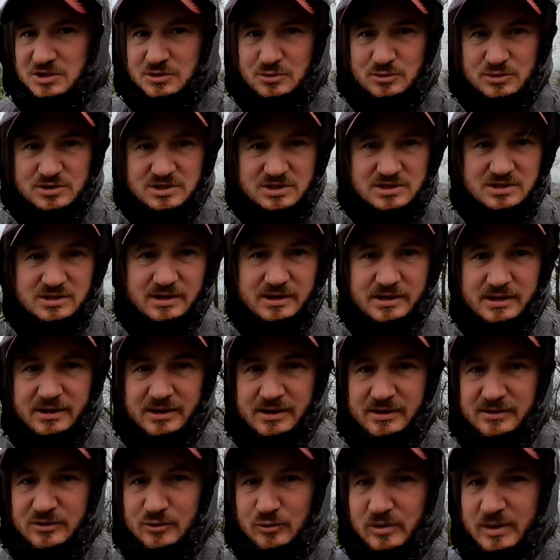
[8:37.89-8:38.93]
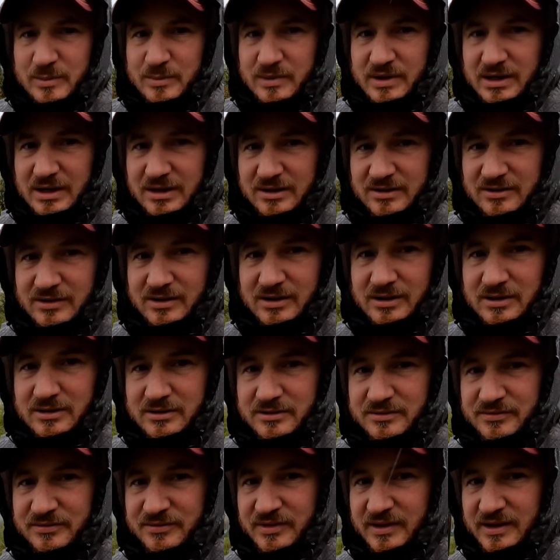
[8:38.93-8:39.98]
used to rebuild a lot
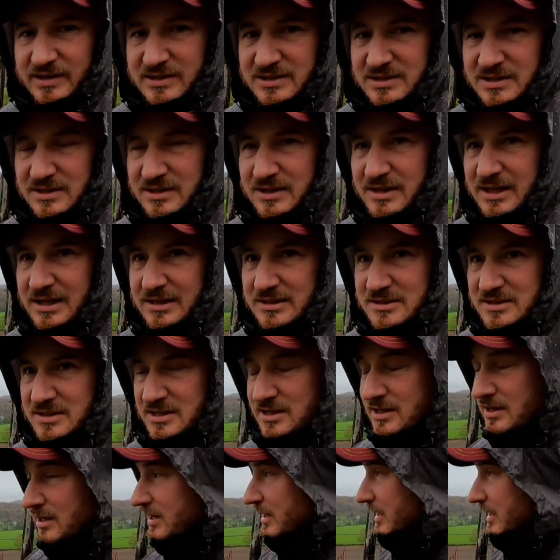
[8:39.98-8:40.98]
of things in the Netherlands